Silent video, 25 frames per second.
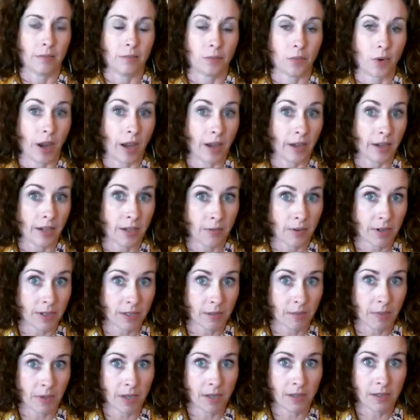brownie
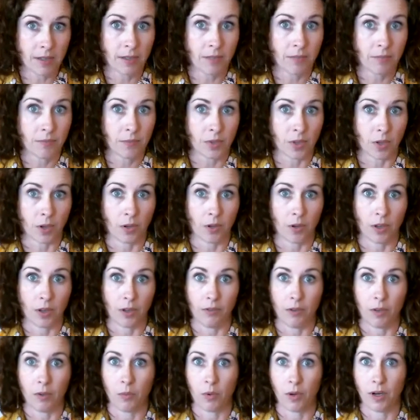recipes. So
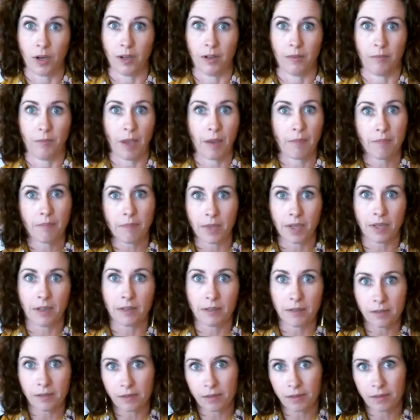if you want a peppermint